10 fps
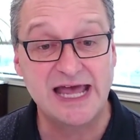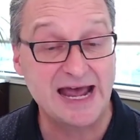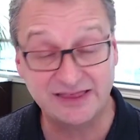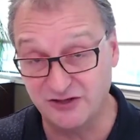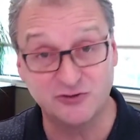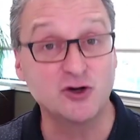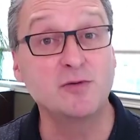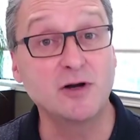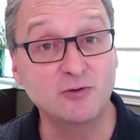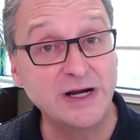at their
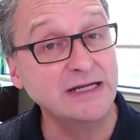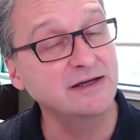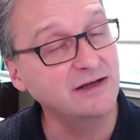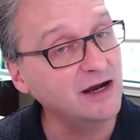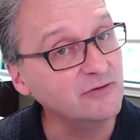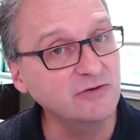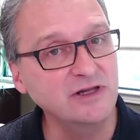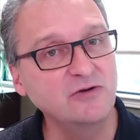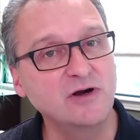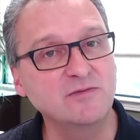terminal rate and not
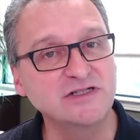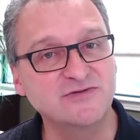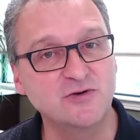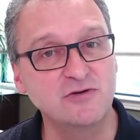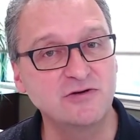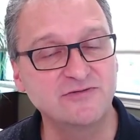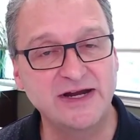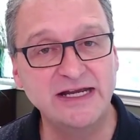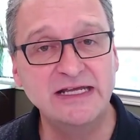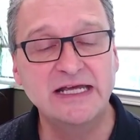really going much further, if
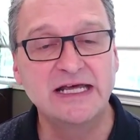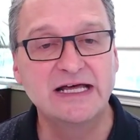any,